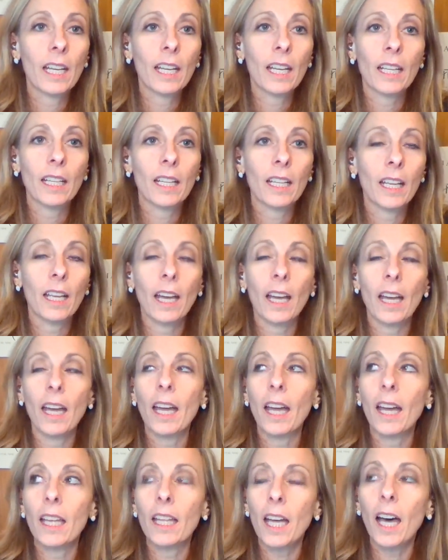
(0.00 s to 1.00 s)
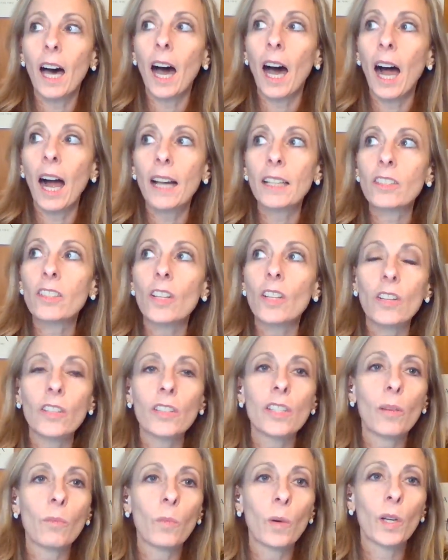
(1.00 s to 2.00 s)
it I saw
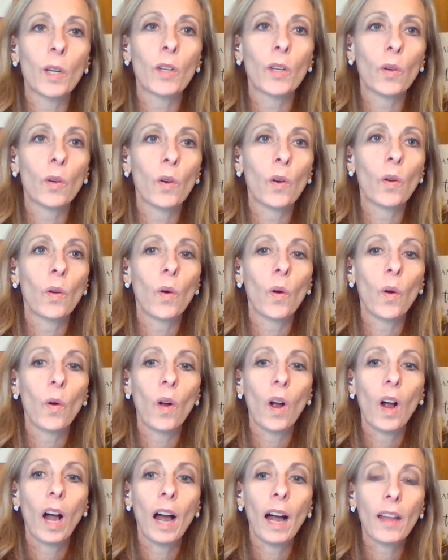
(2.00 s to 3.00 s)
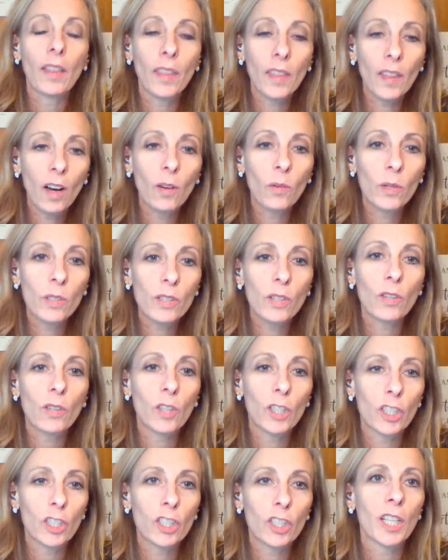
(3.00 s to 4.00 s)
someone who I thought was a
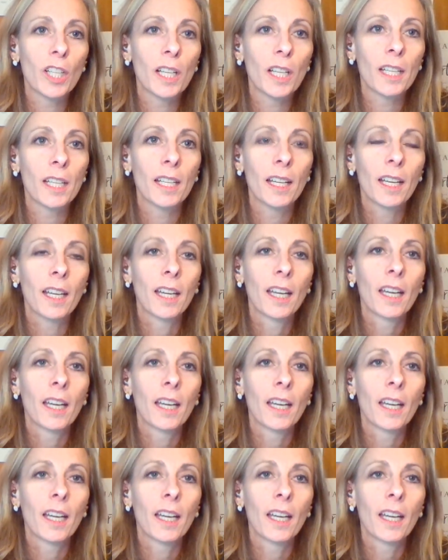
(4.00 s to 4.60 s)
Christian